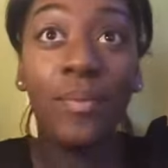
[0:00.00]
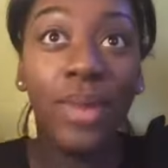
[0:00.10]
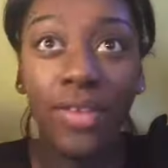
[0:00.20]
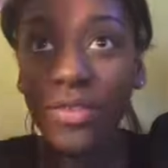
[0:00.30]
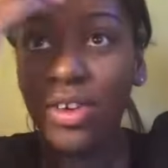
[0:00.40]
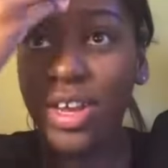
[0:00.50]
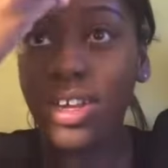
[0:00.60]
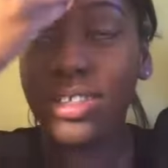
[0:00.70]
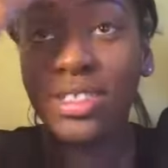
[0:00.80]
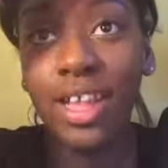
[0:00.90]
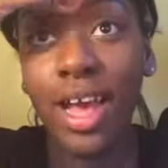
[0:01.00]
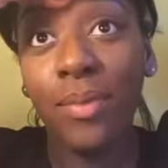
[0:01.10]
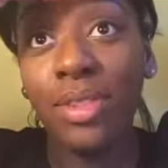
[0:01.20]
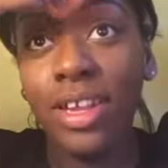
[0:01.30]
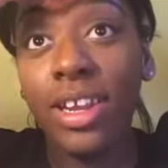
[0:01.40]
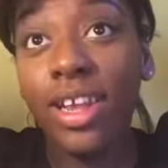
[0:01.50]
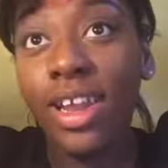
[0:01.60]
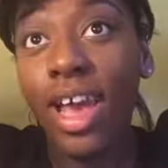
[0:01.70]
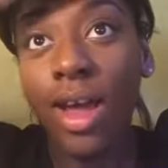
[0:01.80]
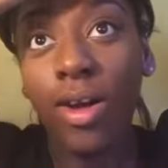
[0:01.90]
my forehead is not
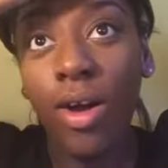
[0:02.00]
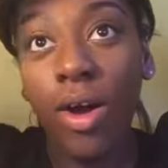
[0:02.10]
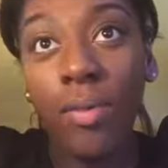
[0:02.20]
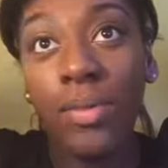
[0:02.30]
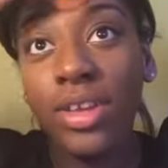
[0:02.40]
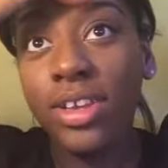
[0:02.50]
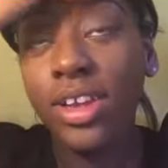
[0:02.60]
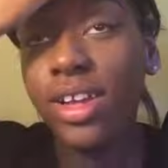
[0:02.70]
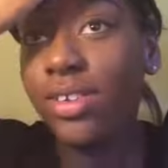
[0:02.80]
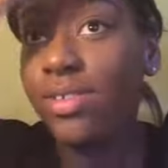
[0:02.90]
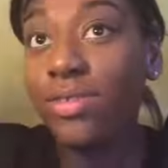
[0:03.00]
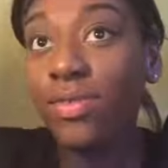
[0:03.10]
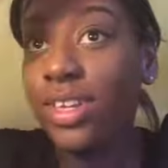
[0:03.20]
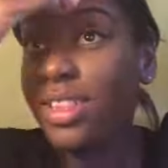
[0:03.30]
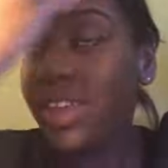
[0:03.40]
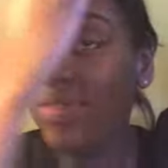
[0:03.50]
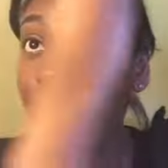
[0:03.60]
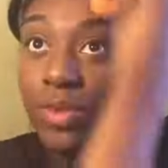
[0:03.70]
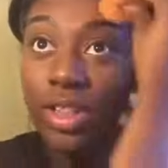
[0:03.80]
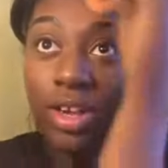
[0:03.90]
blended at all. But you know, we live
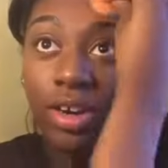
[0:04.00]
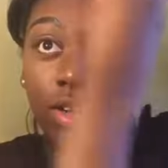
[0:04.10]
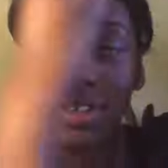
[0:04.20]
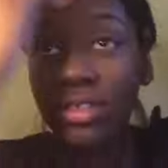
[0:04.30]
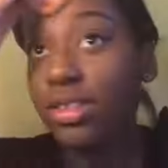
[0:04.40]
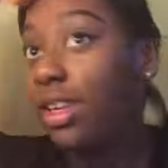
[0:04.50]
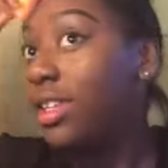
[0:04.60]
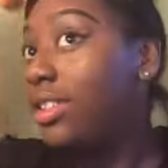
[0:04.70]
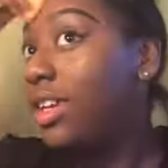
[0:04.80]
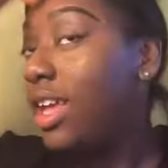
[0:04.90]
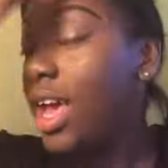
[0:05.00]
and we learn. It